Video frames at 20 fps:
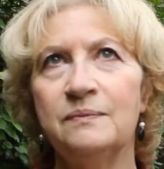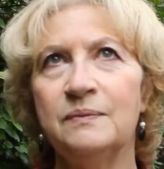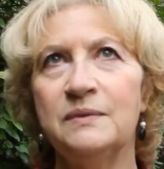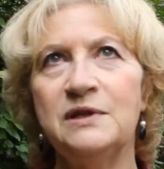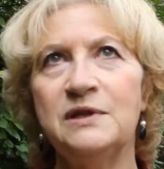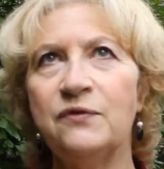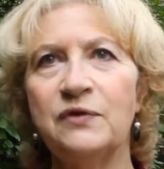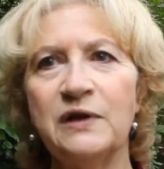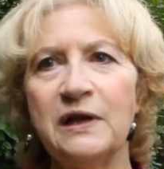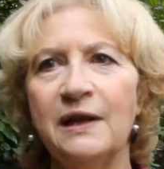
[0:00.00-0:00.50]

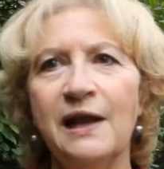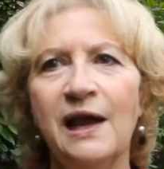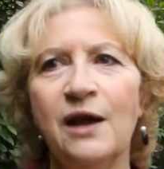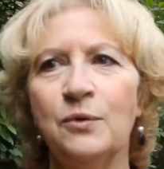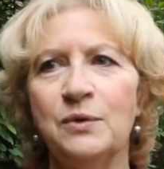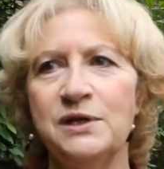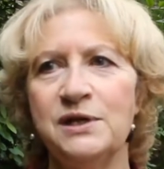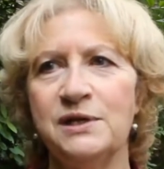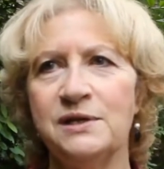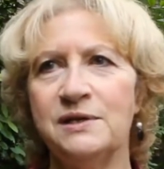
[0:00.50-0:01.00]
different
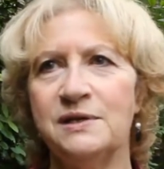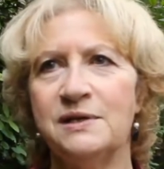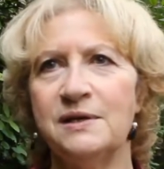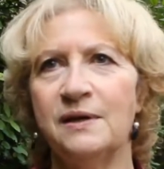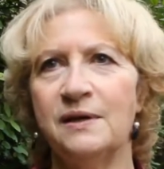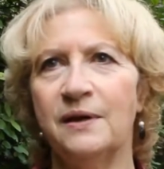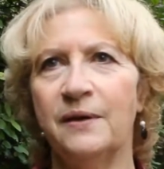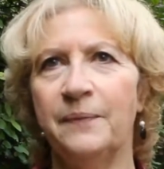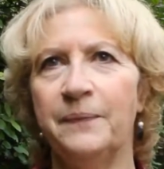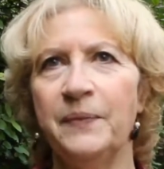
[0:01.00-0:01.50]
languages
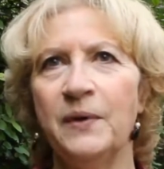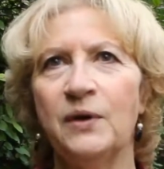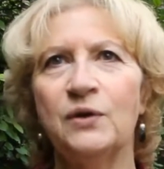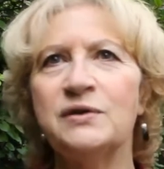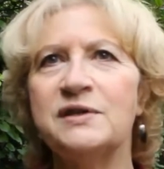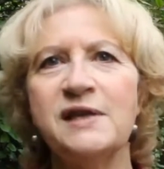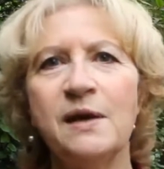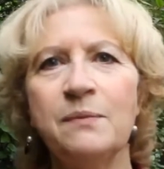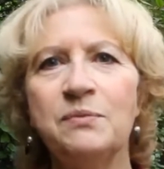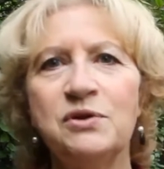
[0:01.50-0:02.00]

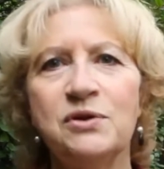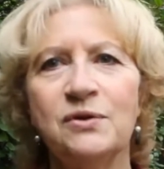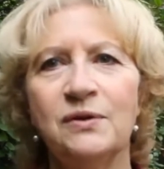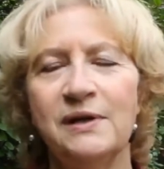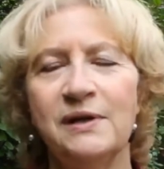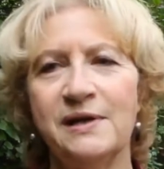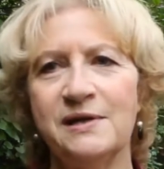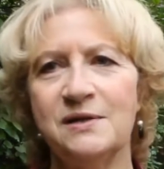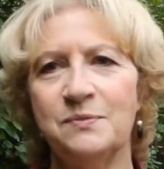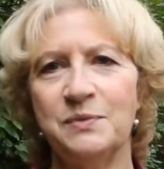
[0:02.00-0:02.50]

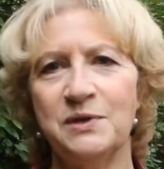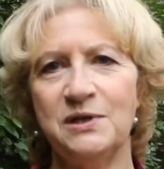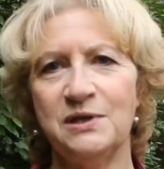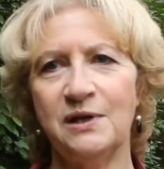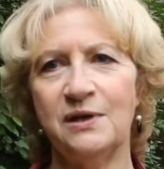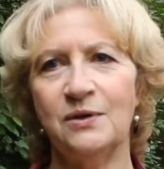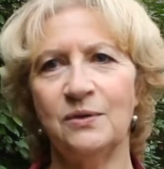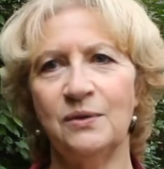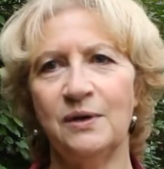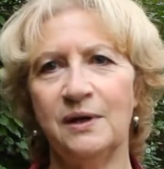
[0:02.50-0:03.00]
conceptualize
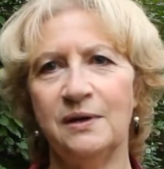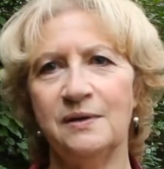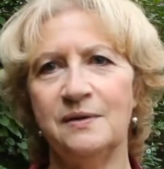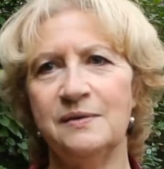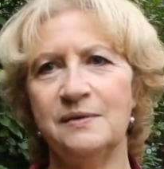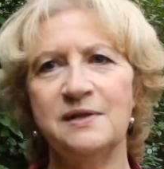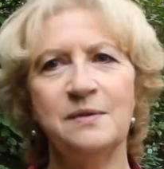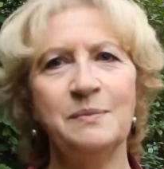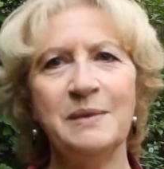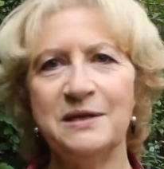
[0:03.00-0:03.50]
particular
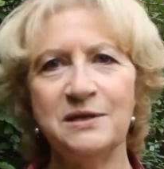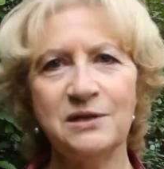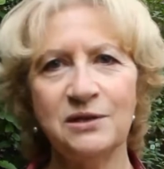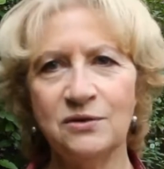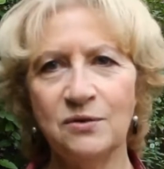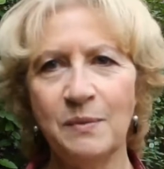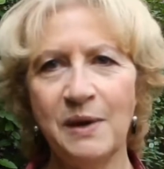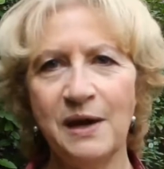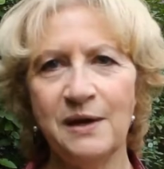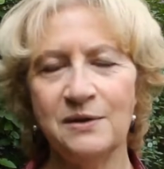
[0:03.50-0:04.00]
semantic
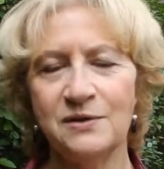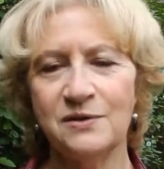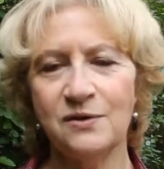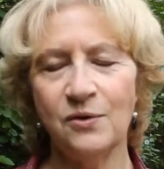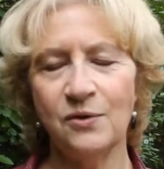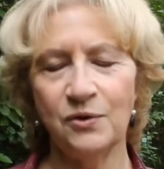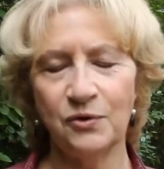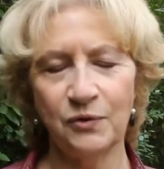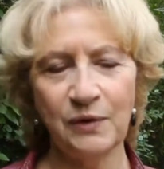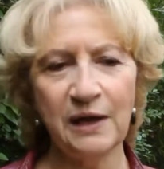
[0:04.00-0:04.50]
domains or
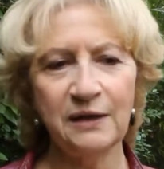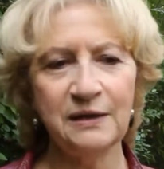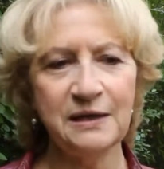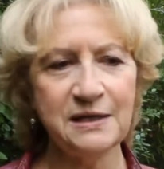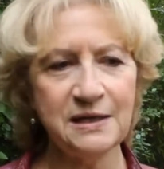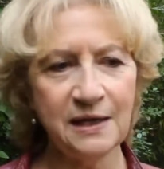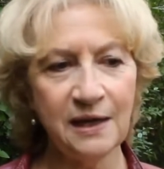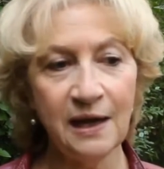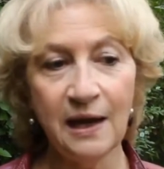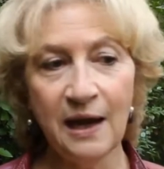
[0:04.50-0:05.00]

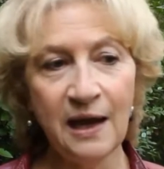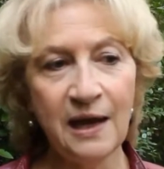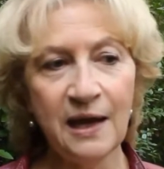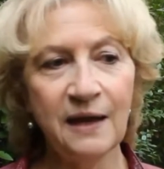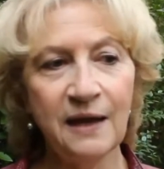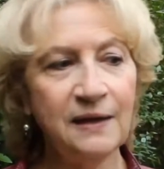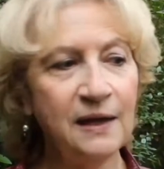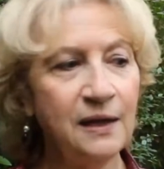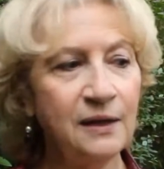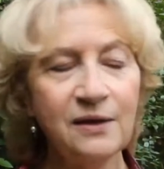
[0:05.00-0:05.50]
reality.
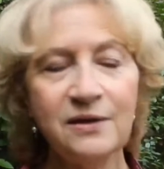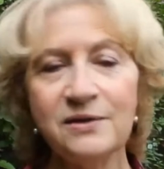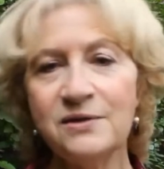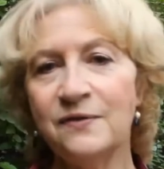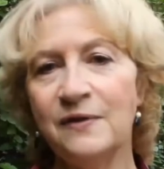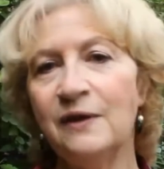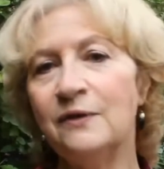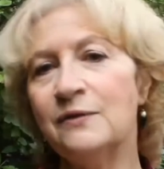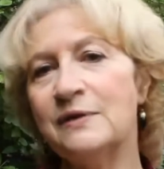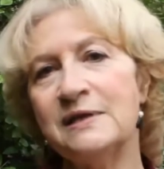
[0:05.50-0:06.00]
And there are lots of
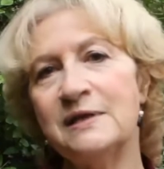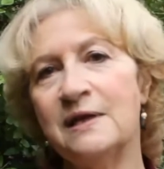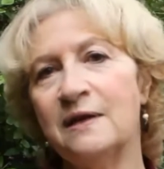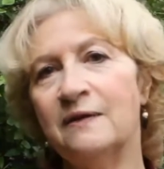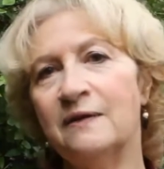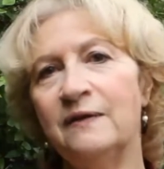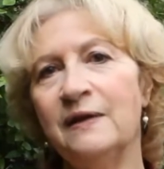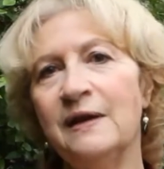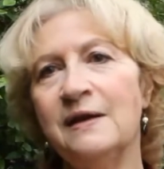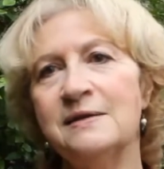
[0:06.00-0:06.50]
interesting
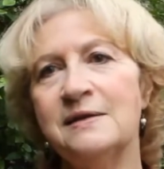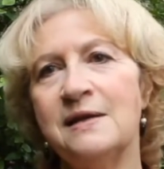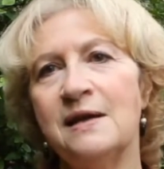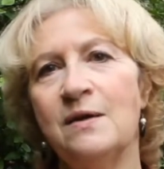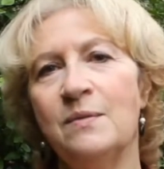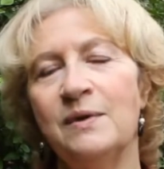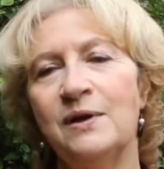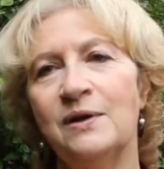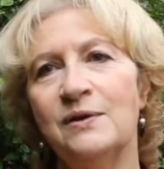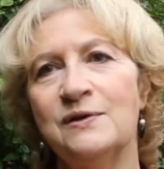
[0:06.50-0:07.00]
things here
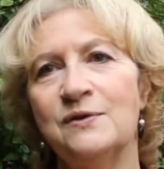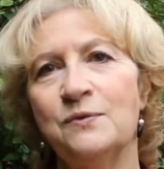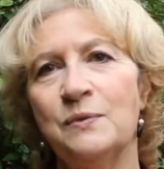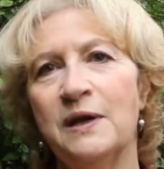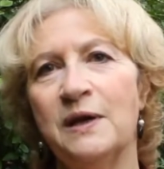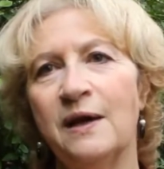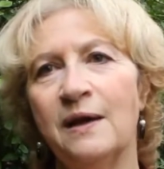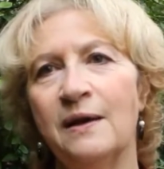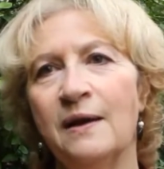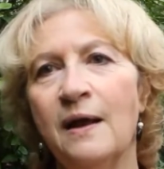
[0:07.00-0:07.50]
because we
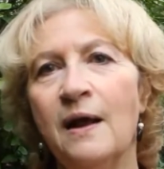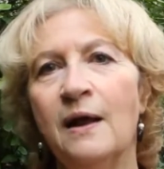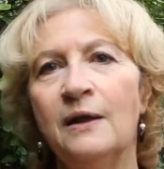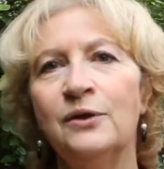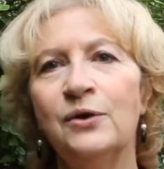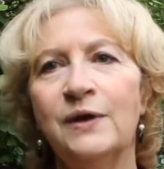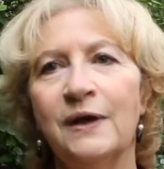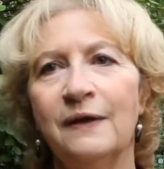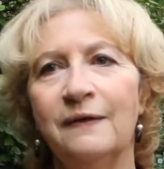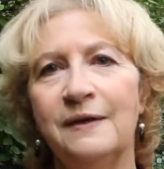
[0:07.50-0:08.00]
can
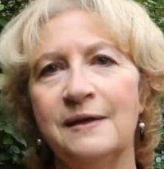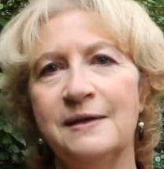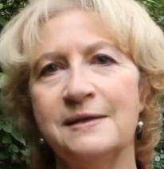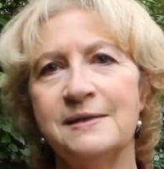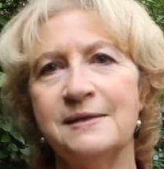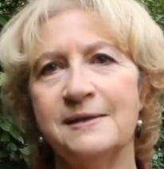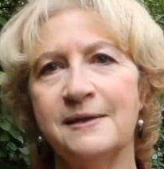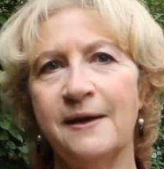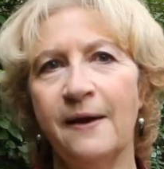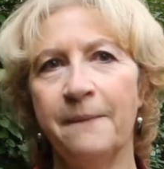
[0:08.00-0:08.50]
look at
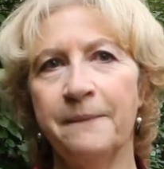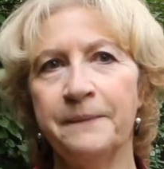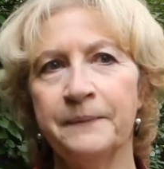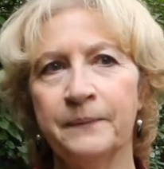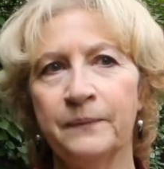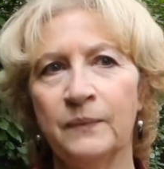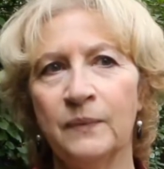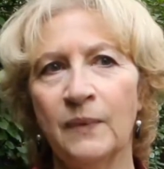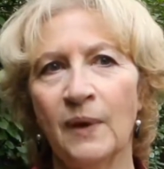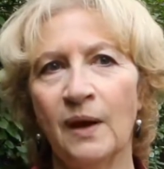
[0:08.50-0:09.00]
this
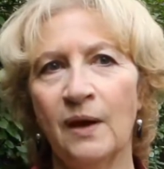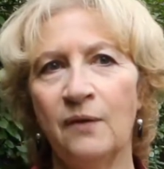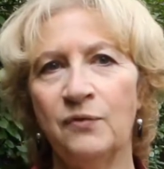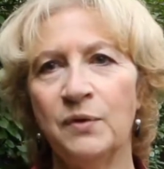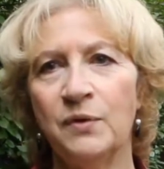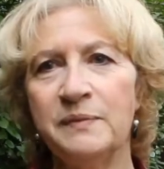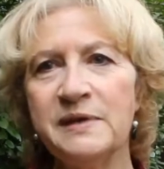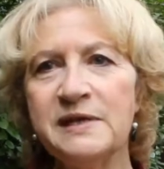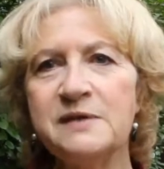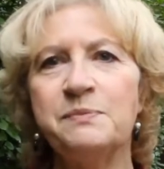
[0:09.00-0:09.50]

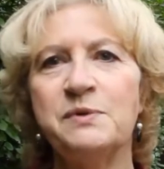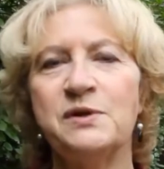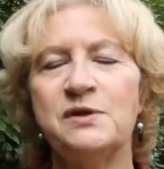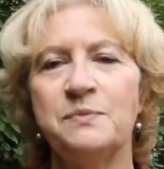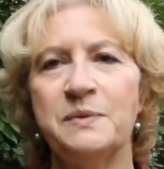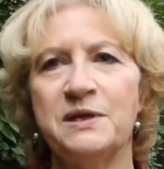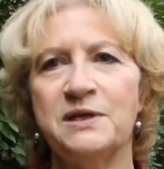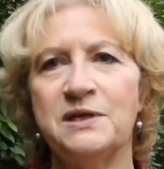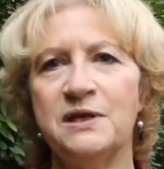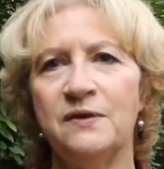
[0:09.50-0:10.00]
from this
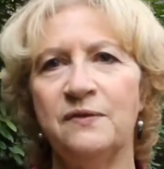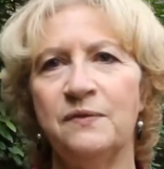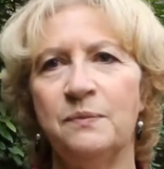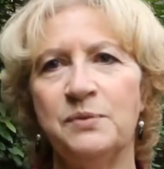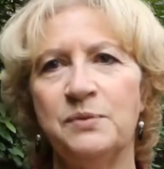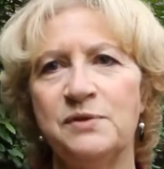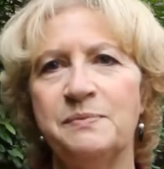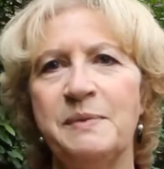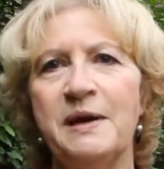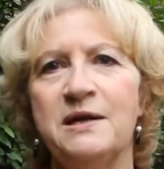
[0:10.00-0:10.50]

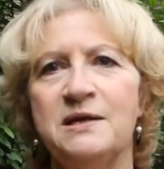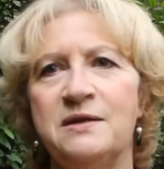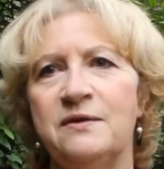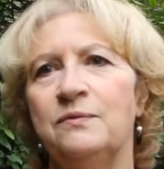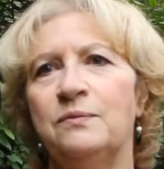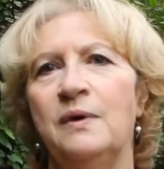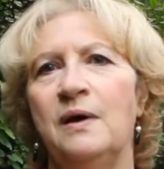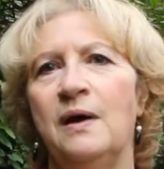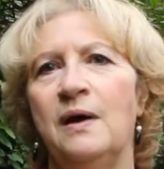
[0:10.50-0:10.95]
perspective,